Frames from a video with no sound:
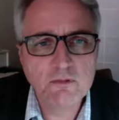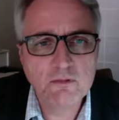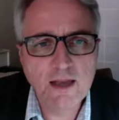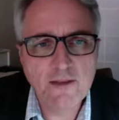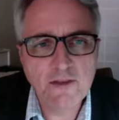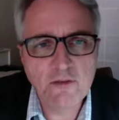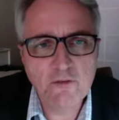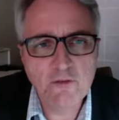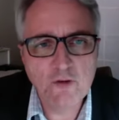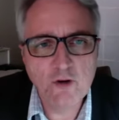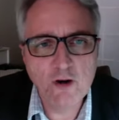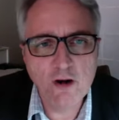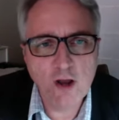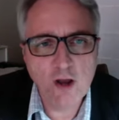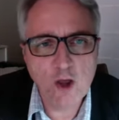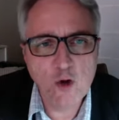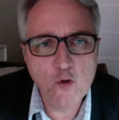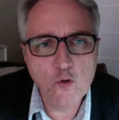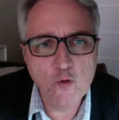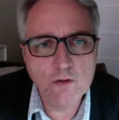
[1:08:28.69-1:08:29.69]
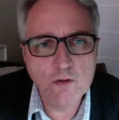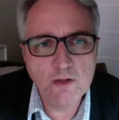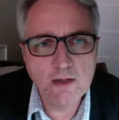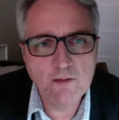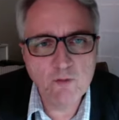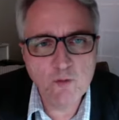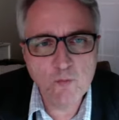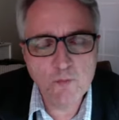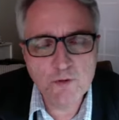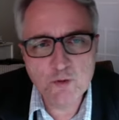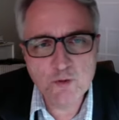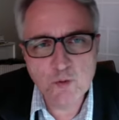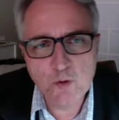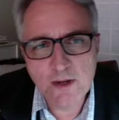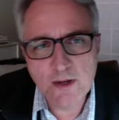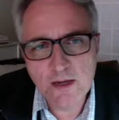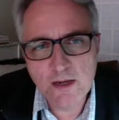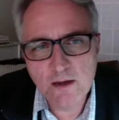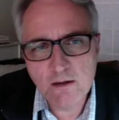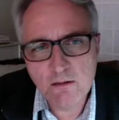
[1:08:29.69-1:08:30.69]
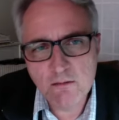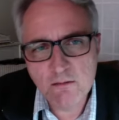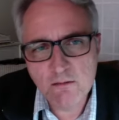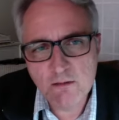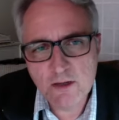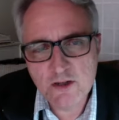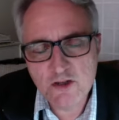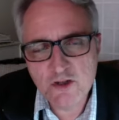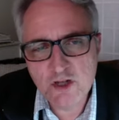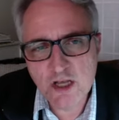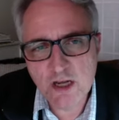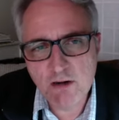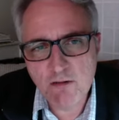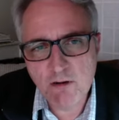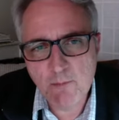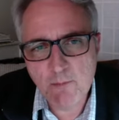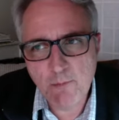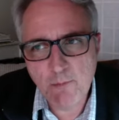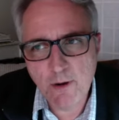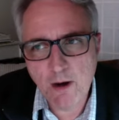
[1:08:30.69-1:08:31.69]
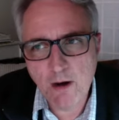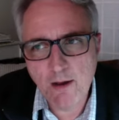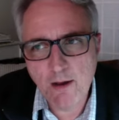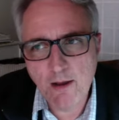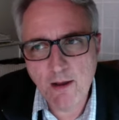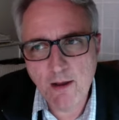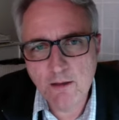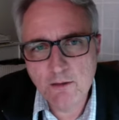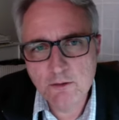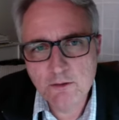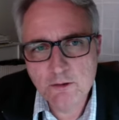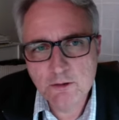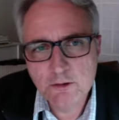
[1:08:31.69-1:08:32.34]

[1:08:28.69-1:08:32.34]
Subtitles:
at the very local level between a seller and a buyer